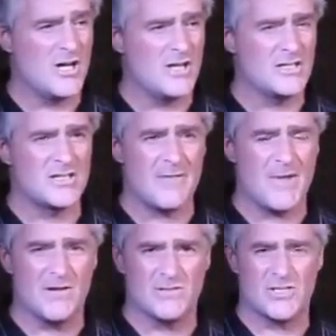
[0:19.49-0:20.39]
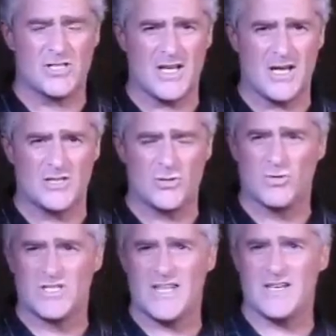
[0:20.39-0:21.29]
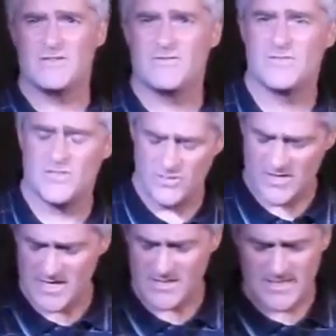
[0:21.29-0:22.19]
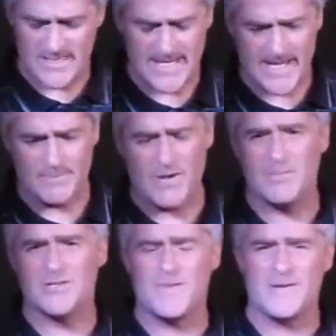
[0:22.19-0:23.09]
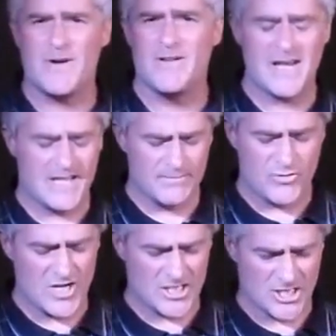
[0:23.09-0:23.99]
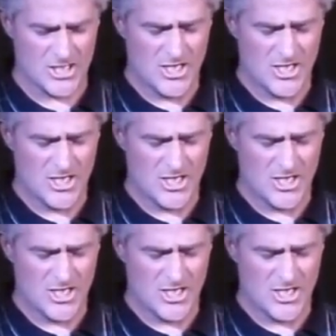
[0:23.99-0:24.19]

This came out towards the end of 2010, published by Maryland Press.